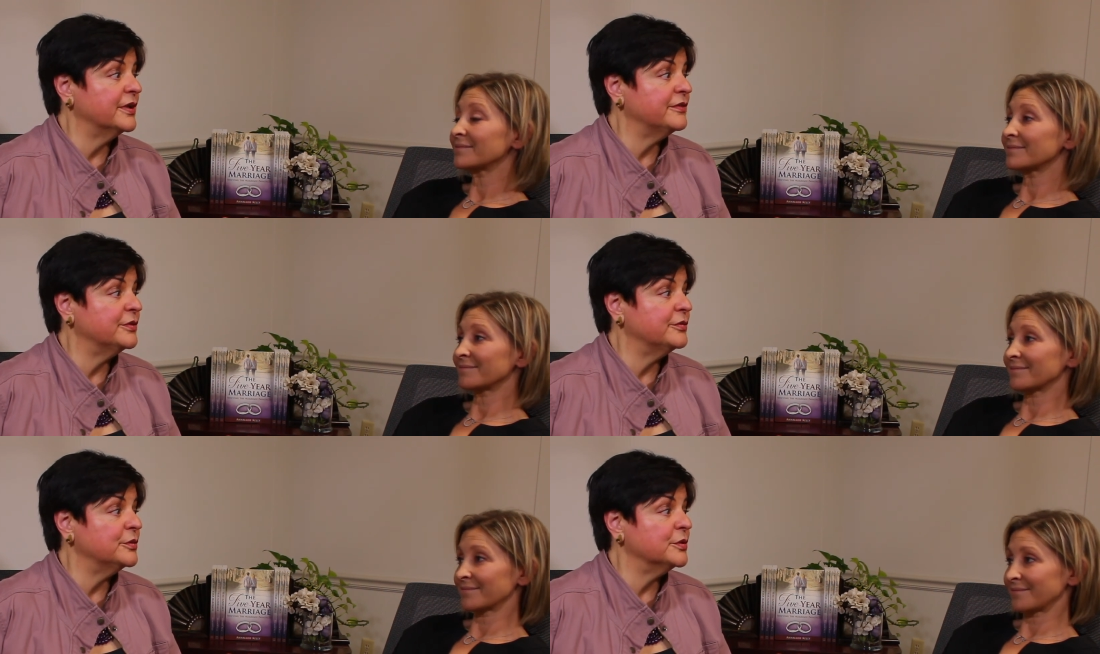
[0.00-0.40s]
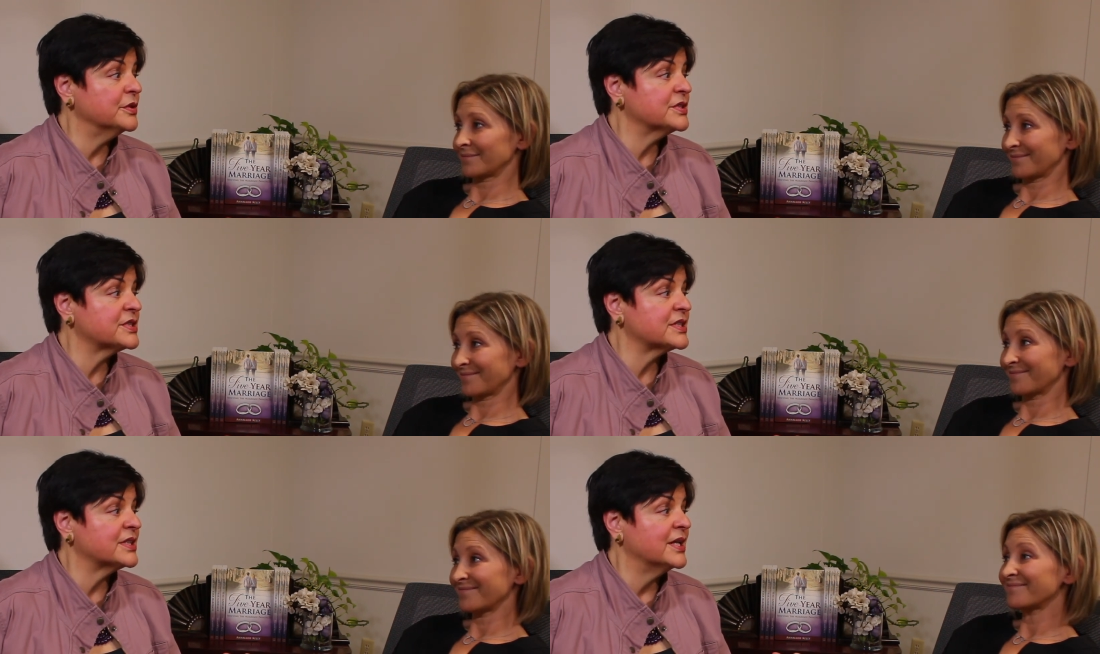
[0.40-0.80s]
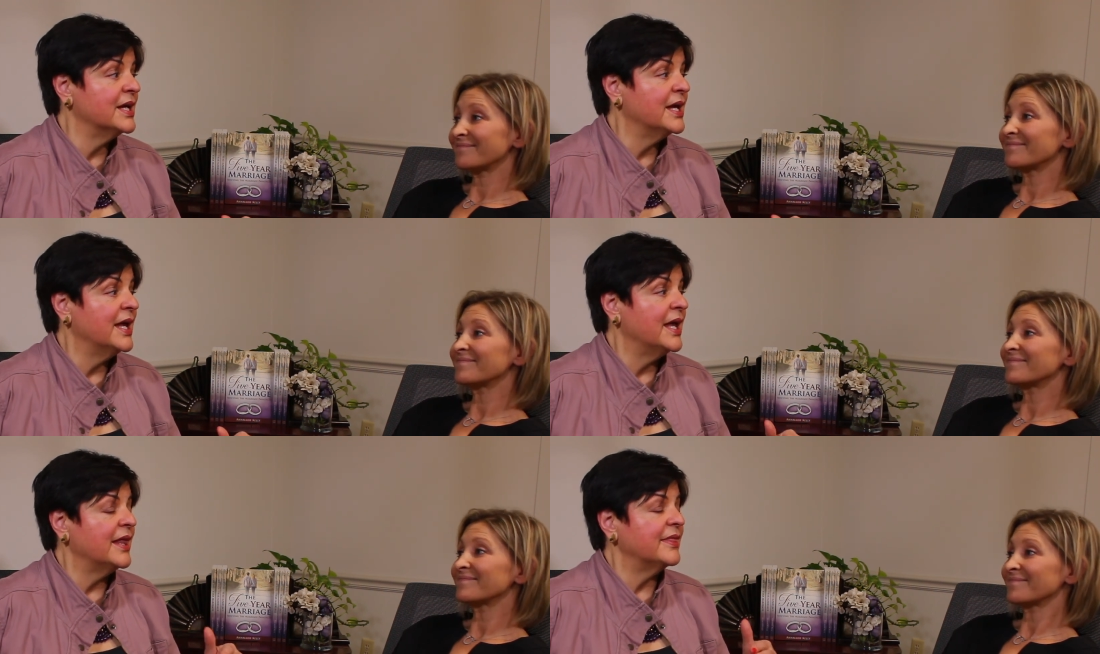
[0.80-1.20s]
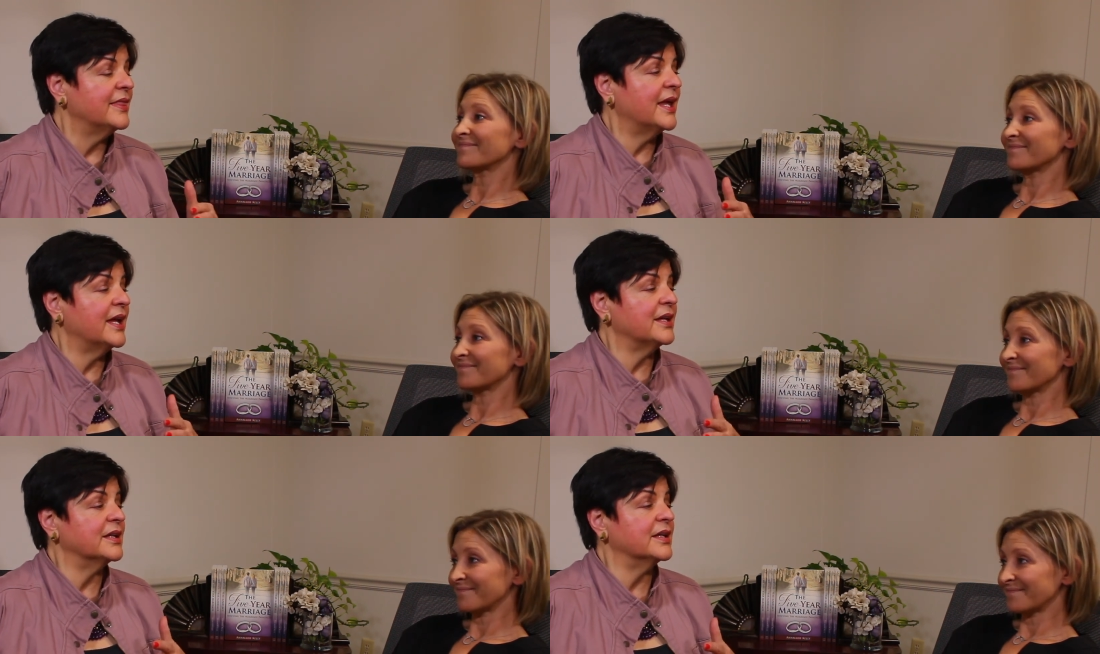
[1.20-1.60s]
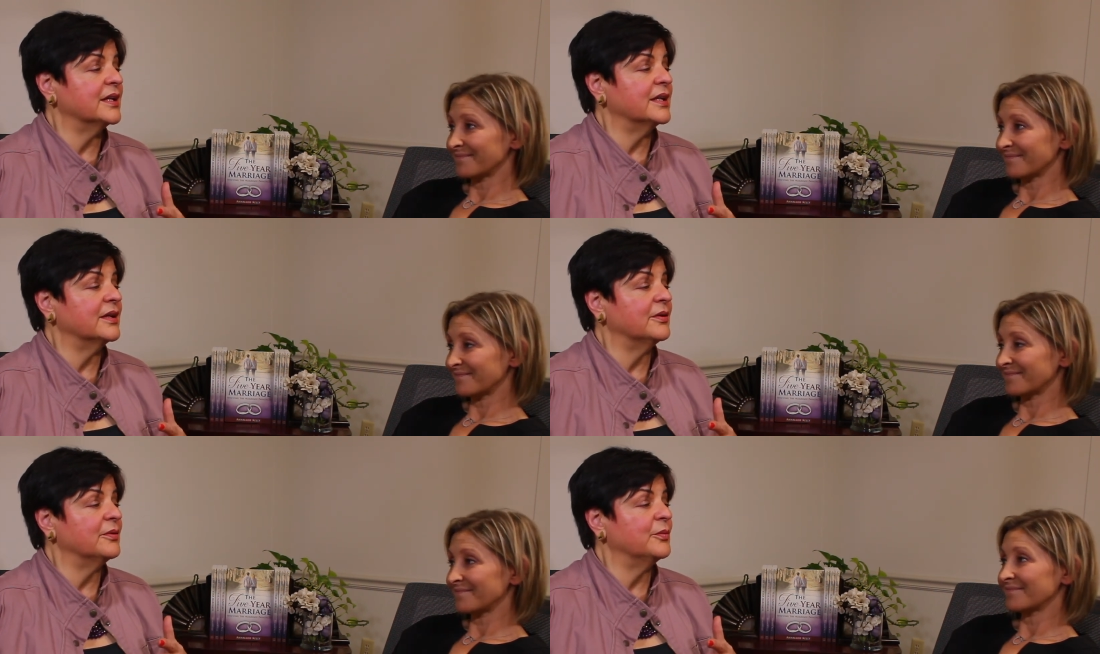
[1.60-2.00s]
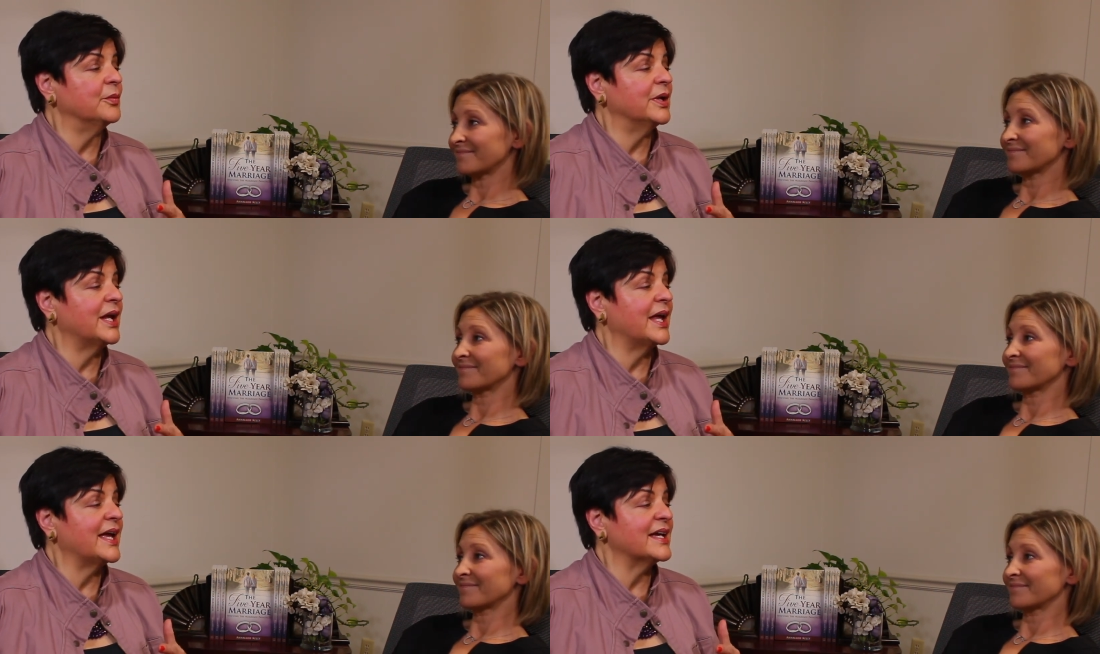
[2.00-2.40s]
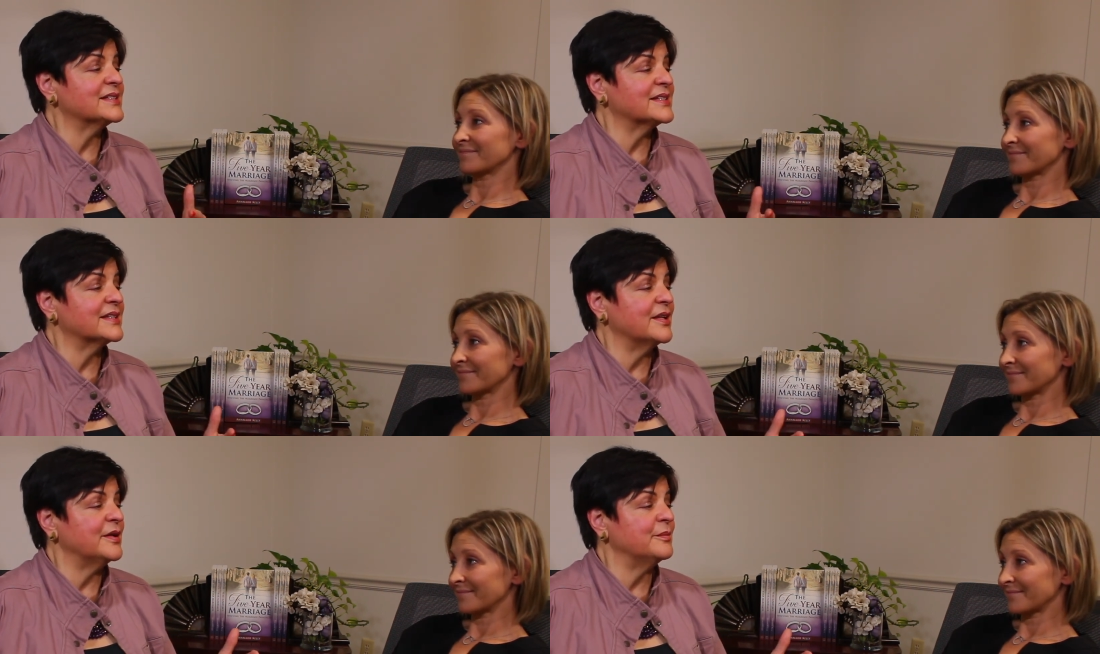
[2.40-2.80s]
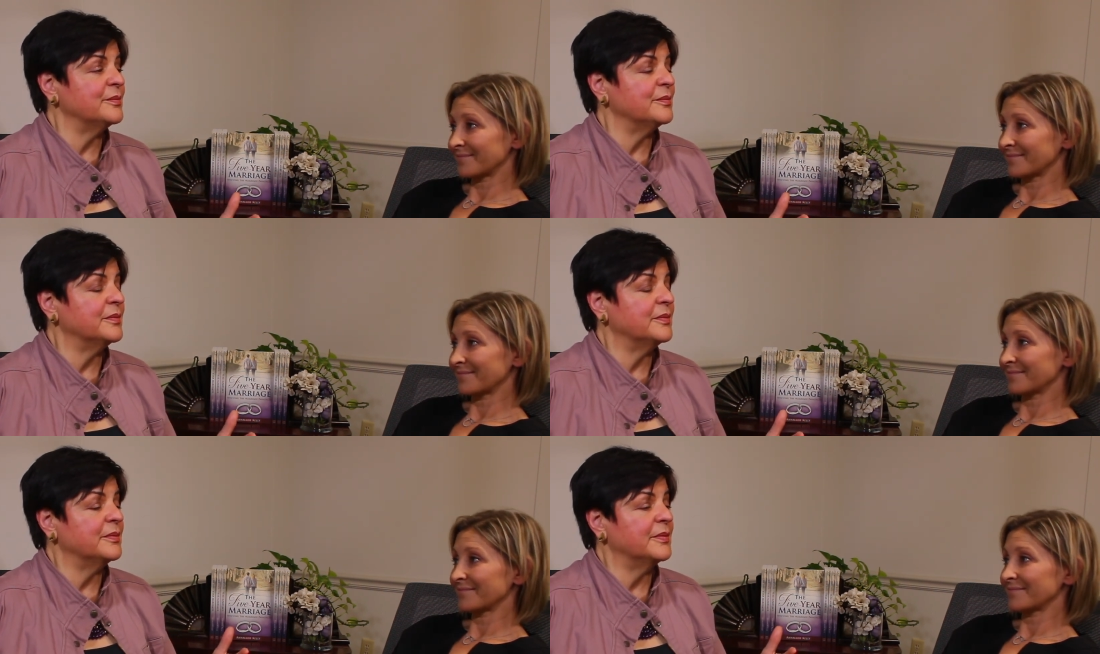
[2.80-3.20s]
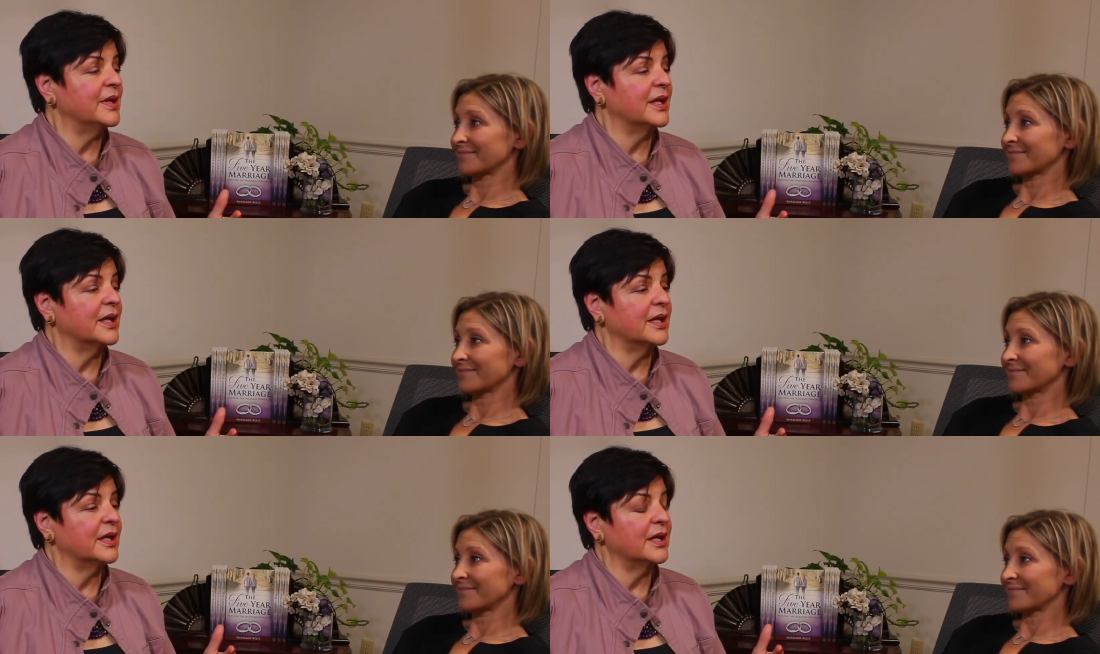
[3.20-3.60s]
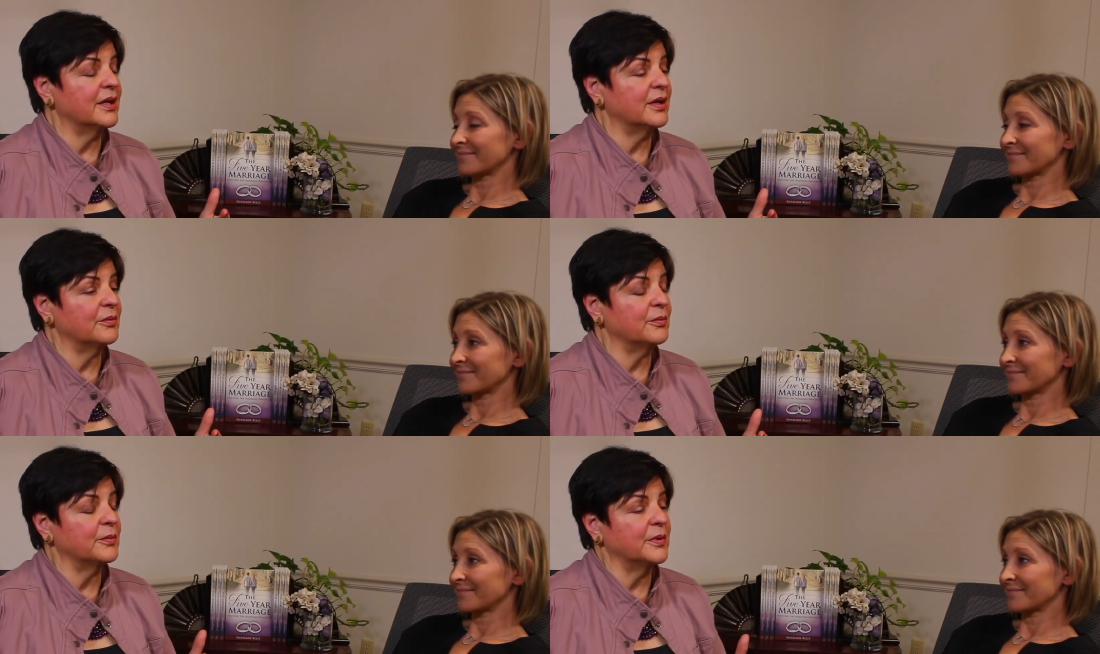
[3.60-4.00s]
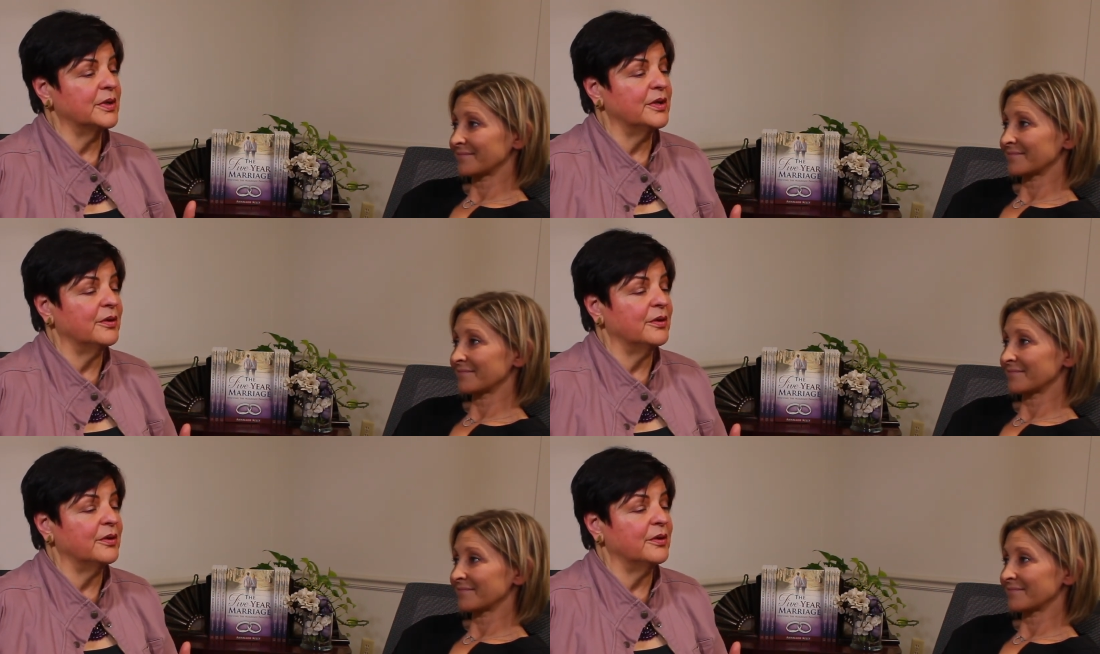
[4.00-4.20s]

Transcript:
Speaker 1: of divorce, that when I ask them, you